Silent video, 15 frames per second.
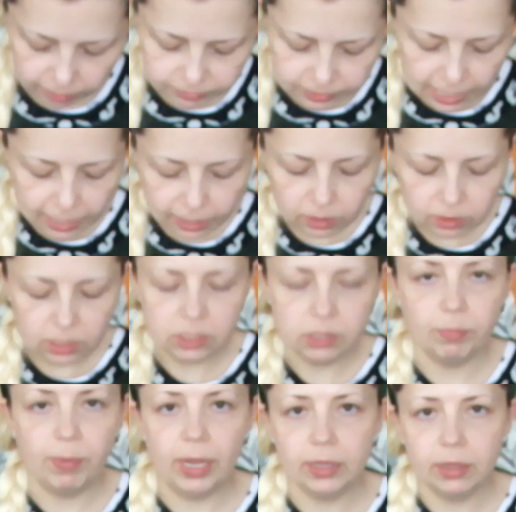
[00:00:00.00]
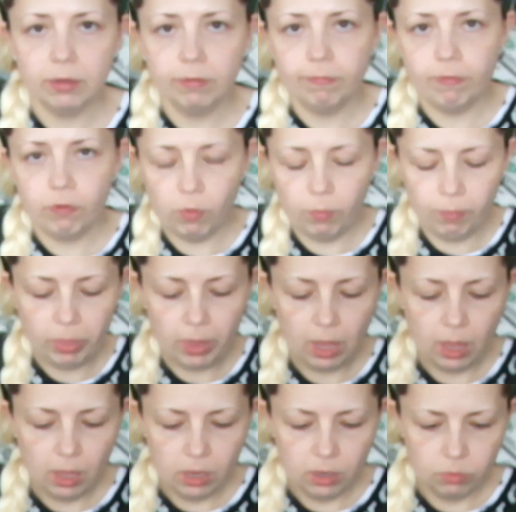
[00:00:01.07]
taken this pattern from
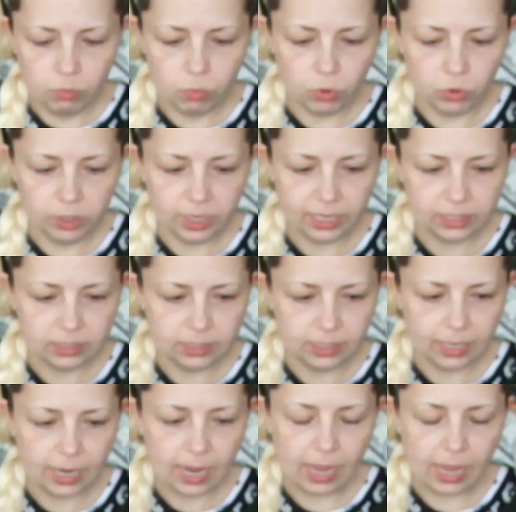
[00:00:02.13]
Brunetti